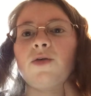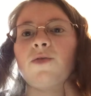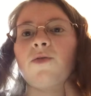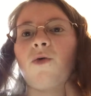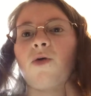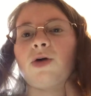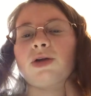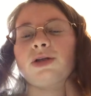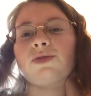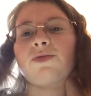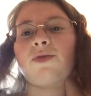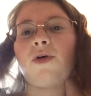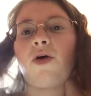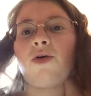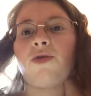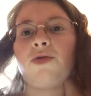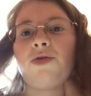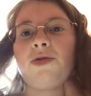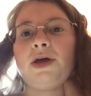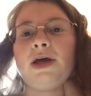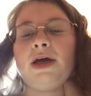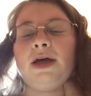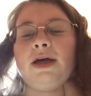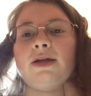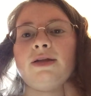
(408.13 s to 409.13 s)
voice of all
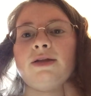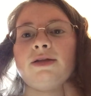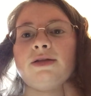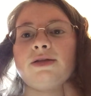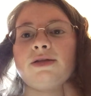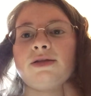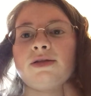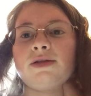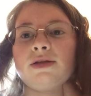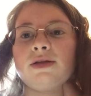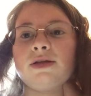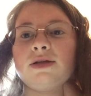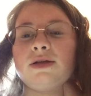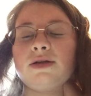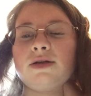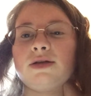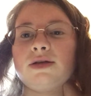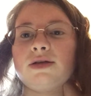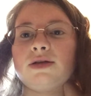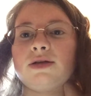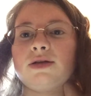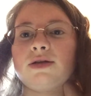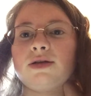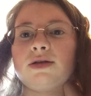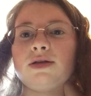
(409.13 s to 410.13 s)
things
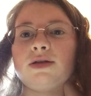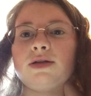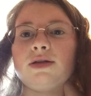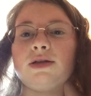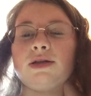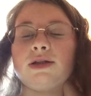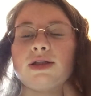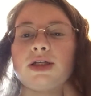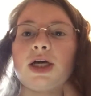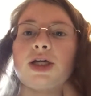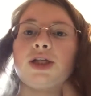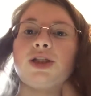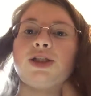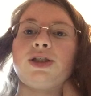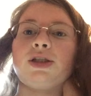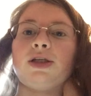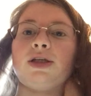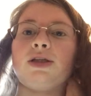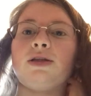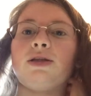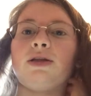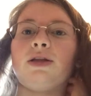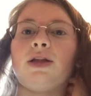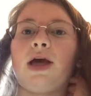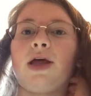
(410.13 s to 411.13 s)

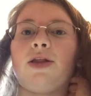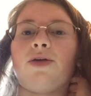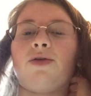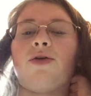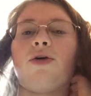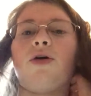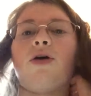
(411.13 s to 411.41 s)
discussion later